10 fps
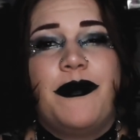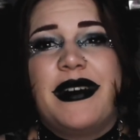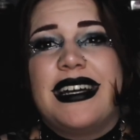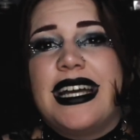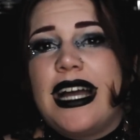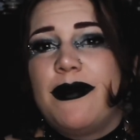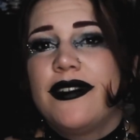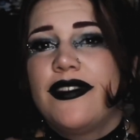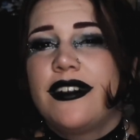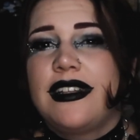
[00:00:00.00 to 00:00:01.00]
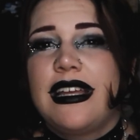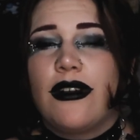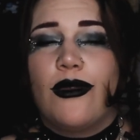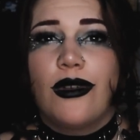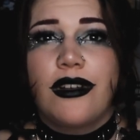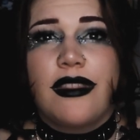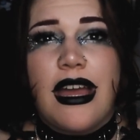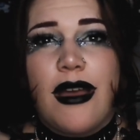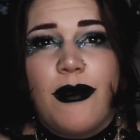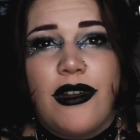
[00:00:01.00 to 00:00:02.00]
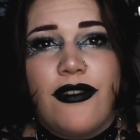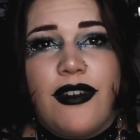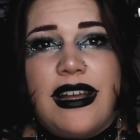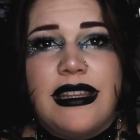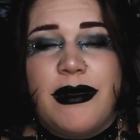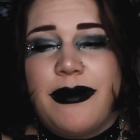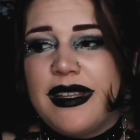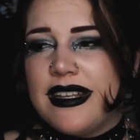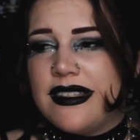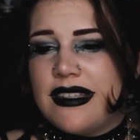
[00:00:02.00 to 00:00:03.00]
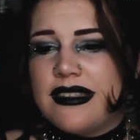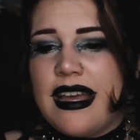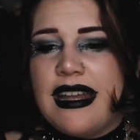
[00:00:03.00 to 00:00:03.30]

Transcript: but I prefer to like order them or find them at places.